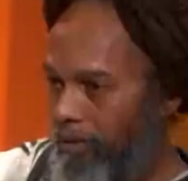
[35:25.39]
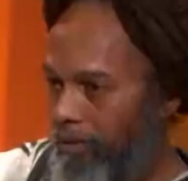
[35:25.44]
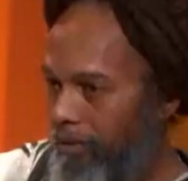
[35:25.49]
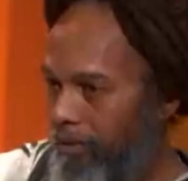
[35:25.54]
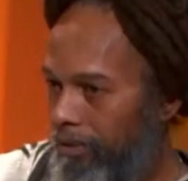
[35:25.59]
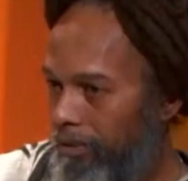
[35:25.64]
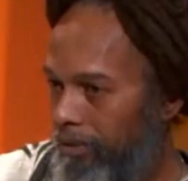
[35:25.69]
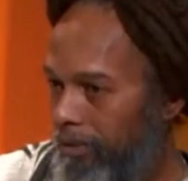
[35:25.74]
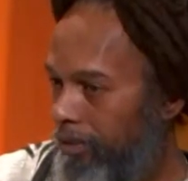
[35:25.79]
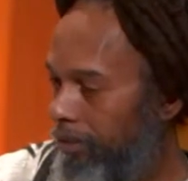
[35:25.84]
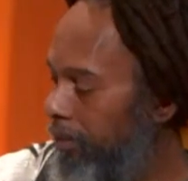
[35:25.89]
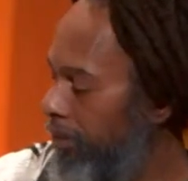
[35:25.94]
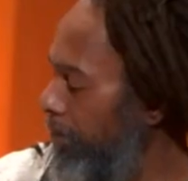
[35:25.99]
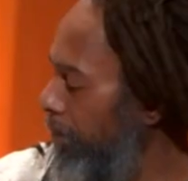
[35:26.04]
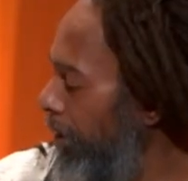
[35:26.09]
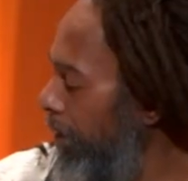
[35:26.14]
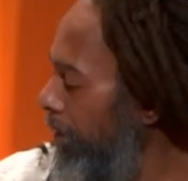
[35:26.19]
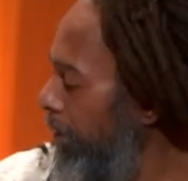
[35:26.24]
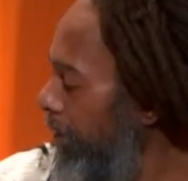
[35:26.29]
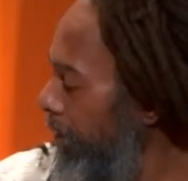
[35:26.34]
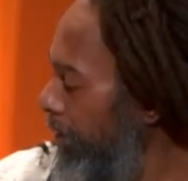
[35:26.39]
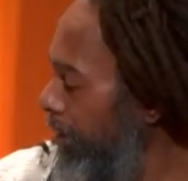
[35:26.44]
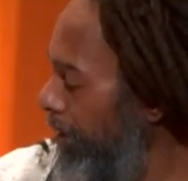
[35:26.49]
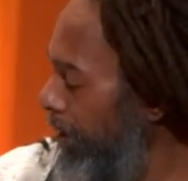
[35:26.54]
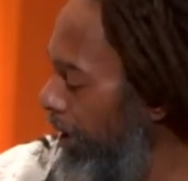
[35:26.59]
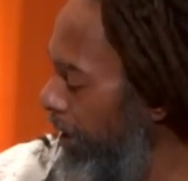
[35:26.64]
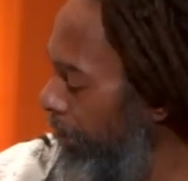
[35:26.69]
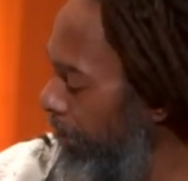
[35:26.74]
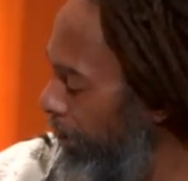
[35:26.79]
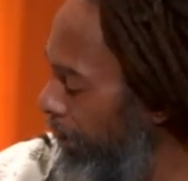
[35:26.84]
mm-hmm. right, in
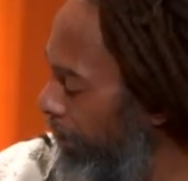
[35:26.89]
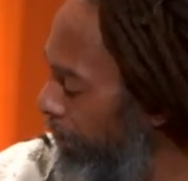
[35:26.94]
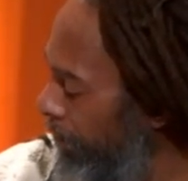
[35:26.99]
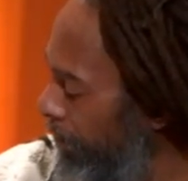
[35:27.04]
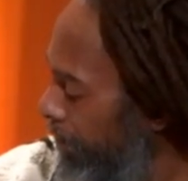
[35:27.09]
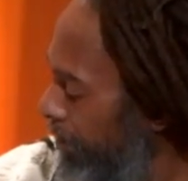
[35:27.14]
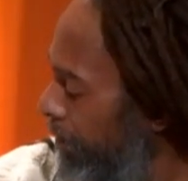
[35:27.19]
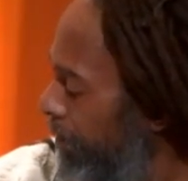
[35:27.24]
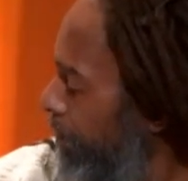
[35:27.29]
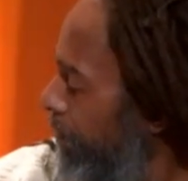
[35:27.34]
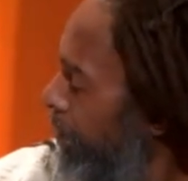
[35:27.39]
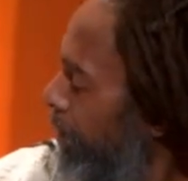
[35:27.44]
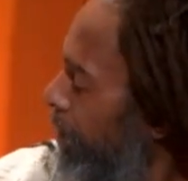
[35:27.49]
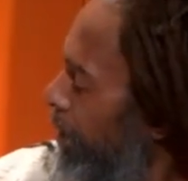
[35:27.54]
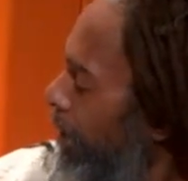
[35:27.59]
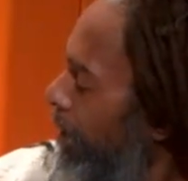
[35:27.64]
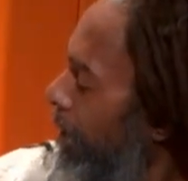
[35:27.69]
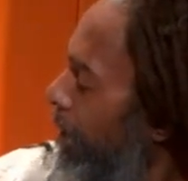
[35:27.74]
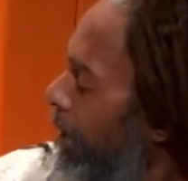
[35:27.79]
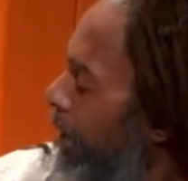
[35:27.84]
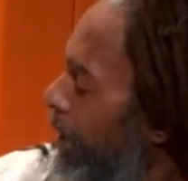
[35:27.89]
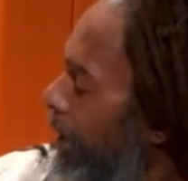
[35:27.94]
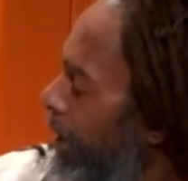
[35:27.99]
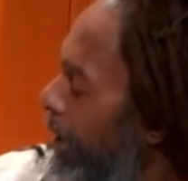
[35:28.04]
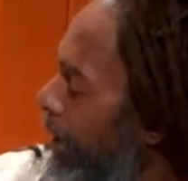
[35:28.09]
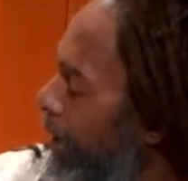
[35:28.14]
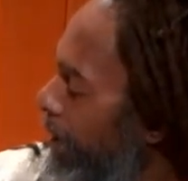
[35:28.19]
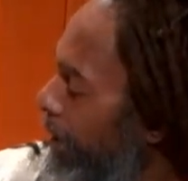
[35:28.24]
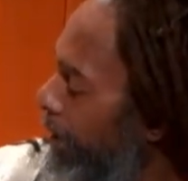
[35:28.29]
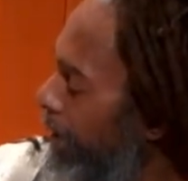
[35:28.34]
hieroglyphs. That's what it
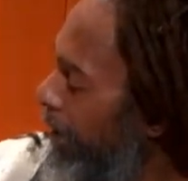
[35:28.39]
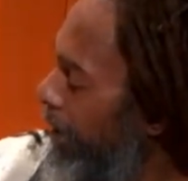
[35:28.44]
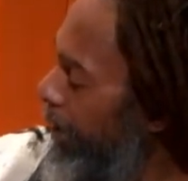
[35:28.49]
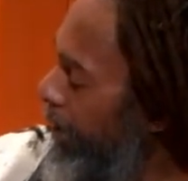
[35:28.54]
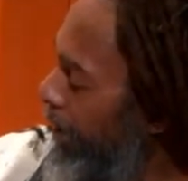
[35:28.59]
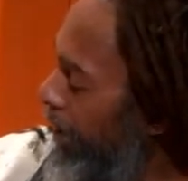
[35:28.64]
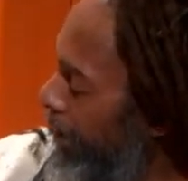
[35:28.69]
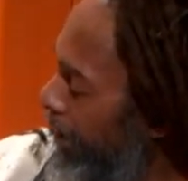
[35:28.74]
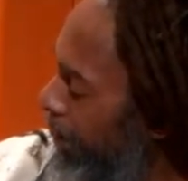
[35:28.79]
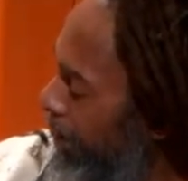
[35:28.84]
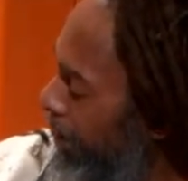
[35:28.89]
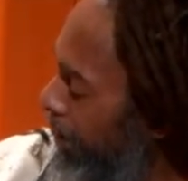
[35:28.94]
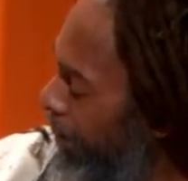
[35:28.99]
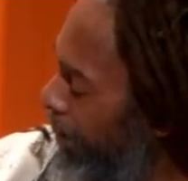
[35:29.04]
is. And then a, a